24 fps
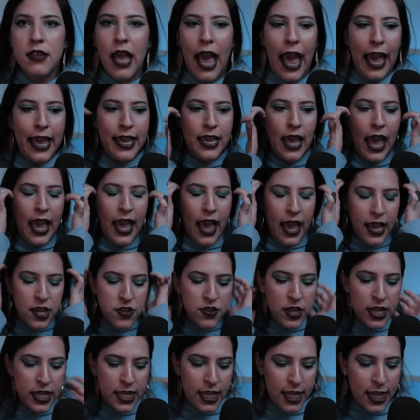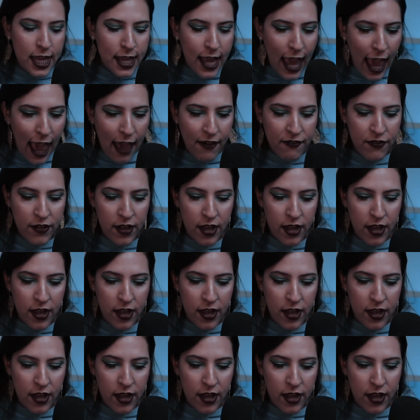I actually didn't have